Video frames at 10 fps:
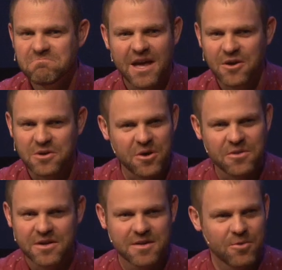I don't go
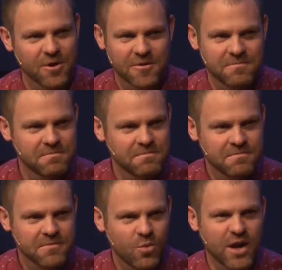there anymore.
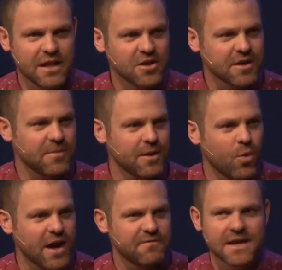When I look at my
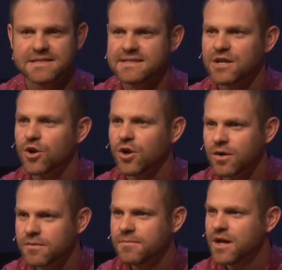wife, I see her
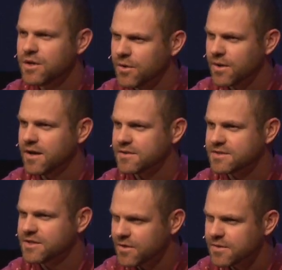and no one
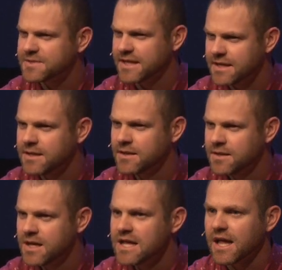else. You know what I'm saying?
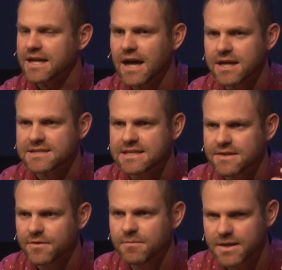Like God has
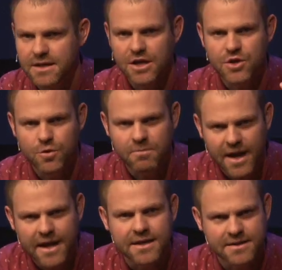given me a new
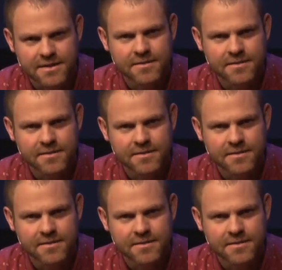mind.